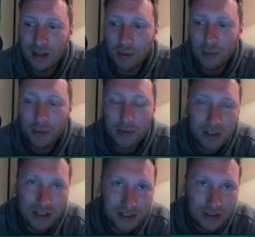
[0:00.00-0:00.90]
but people
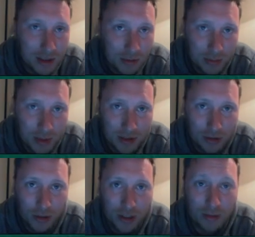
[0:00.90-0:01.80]
seem to have been
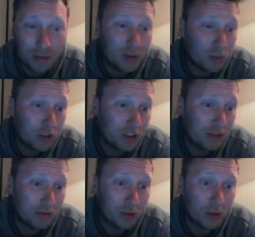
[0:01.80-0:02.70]
enjoying them and watching
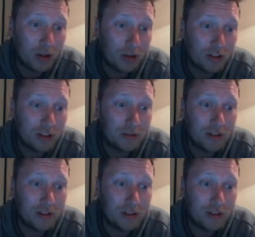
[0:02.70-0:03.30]
them for quite a long time.